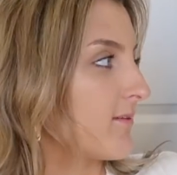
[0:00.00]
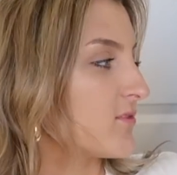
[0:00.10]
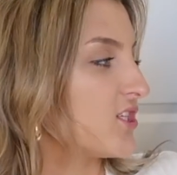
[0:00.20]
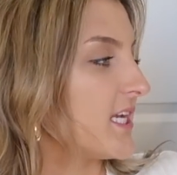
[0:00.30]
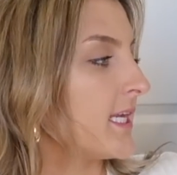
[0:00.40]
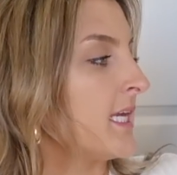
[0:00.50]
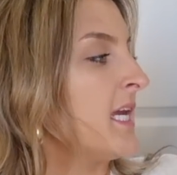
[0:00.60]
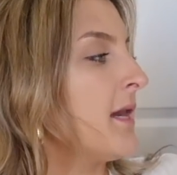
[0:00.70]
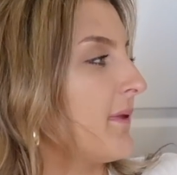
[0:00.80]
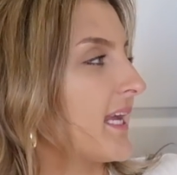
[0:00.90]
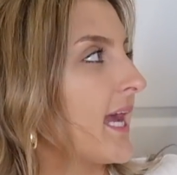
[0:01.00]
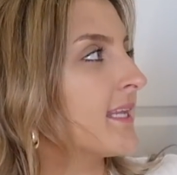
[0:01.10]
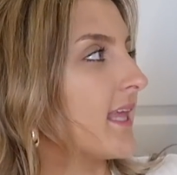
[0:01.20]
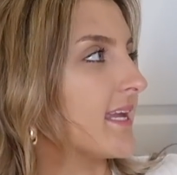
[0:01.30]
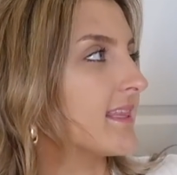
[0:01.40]
from SheIn, but I kind
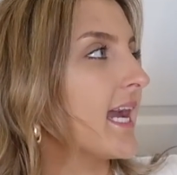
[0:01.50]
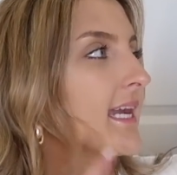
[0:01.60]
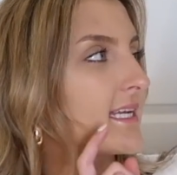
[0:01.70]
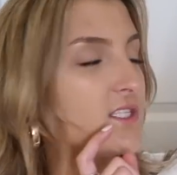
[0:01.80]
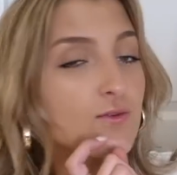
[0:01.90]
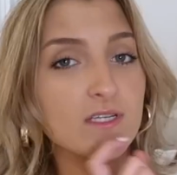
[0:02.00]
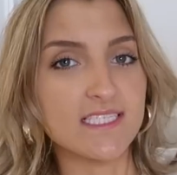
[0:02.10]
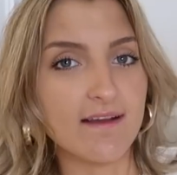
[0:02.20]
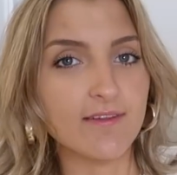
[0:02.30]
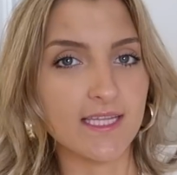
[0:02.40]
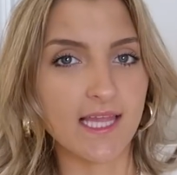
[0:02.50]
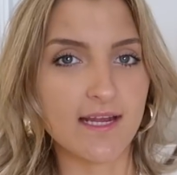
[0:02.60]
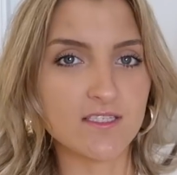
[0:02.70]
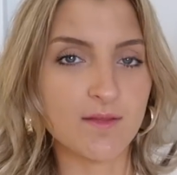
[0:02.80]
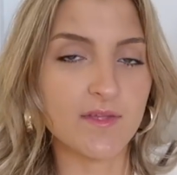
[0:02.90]
of like that because you could definitely
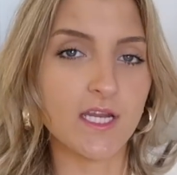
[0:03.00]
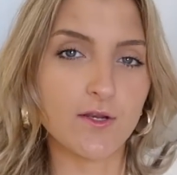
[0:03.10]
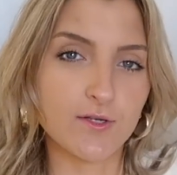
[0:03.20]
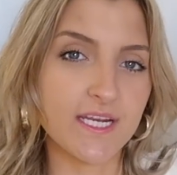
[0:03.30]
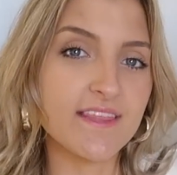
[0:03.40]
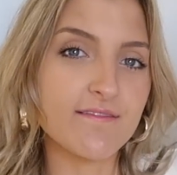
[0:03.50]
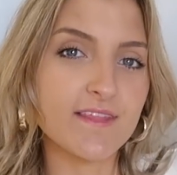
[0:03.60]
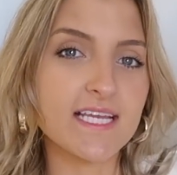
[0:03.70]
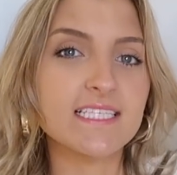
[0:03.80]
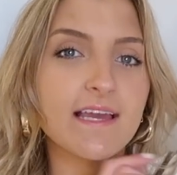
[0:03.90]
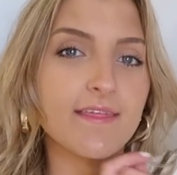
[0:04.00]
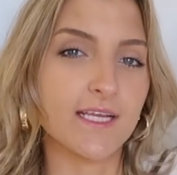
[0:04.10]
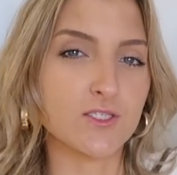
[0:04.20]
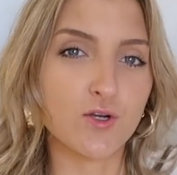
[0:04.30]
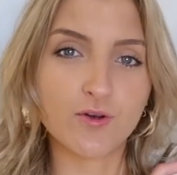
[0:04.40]
layer something underneath of this. I
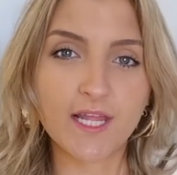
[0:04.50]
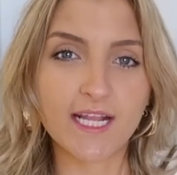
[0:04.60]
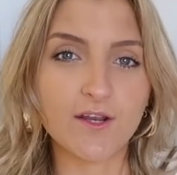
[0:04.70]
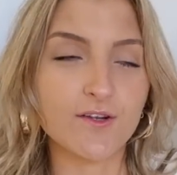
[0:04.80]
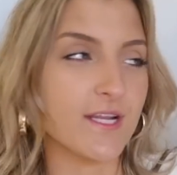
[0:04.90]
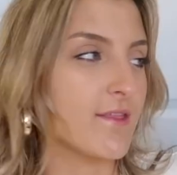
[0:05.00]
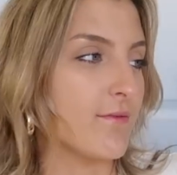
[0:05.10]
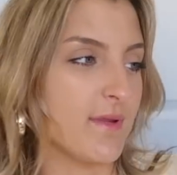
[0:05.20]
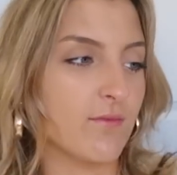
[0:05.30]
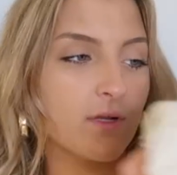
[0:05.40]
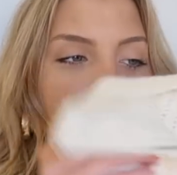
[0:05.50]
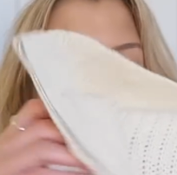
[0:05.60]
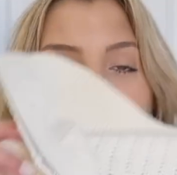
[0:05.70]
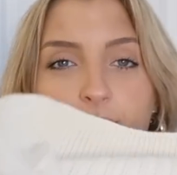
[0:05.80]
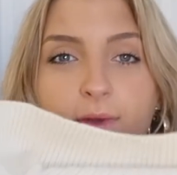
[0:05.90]
think a turtleneck underneath would be a really
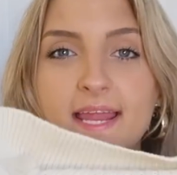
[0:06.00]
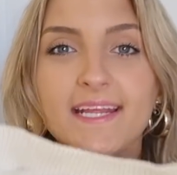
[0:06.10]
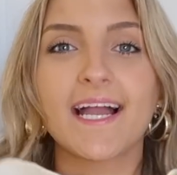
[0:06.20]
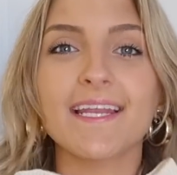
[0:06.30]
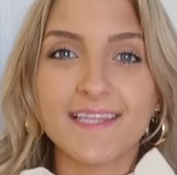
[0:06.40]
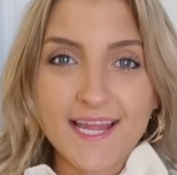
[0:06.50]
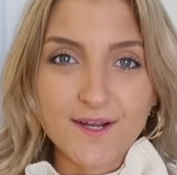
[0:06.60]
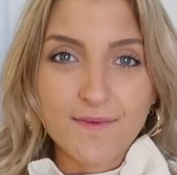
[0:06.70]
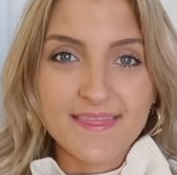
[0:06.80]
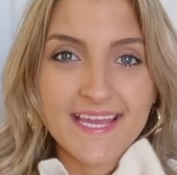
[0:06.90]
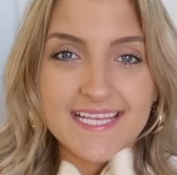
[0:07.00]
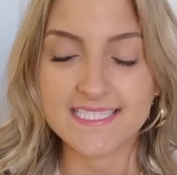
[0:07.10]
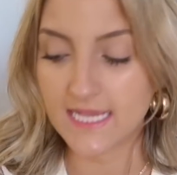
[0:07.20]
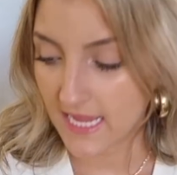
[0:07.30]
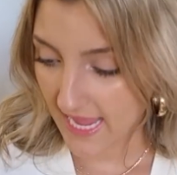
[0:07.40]
fun way to kind of layer with this.
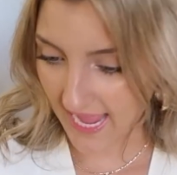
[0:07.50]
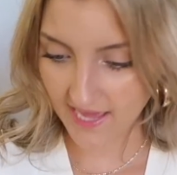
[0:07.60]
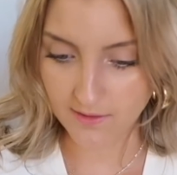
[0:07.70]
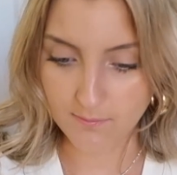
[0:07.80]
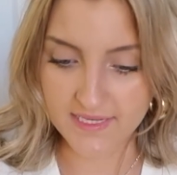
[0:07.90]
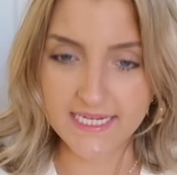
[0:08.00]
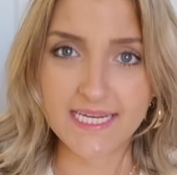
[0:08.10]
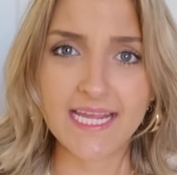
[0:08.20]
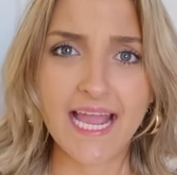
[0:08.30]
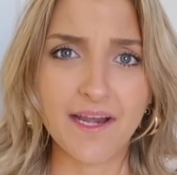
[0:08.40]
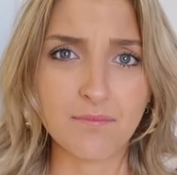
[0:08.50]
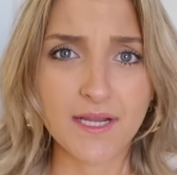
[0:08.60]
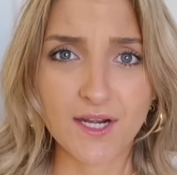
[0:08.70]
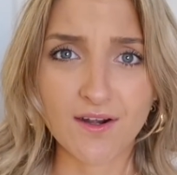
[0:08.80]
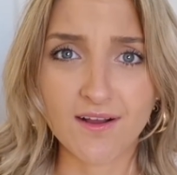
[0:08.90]
Add a beanie, add a
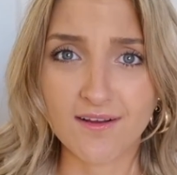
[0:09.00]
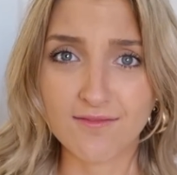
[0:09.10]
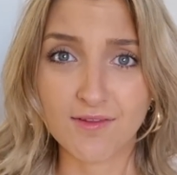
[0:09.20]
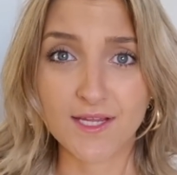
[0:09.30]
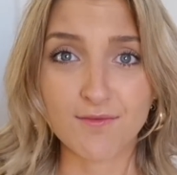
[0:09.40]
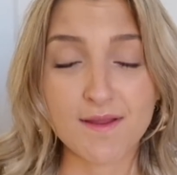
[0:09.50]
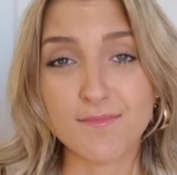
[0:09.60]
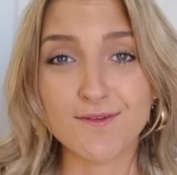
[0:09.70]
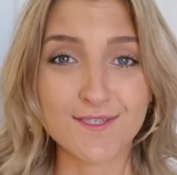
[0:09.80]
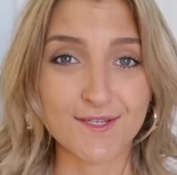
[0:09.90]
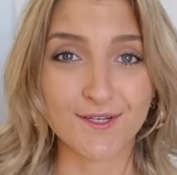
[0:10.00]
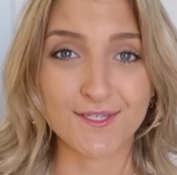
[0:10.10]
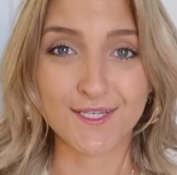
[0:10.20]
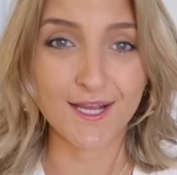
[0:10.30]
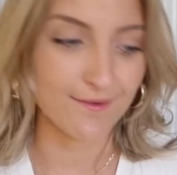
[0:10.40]
pair of like rain boots and you're
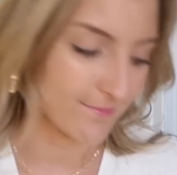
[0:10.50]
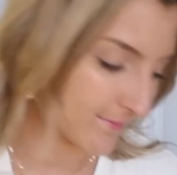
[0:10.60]
good to go.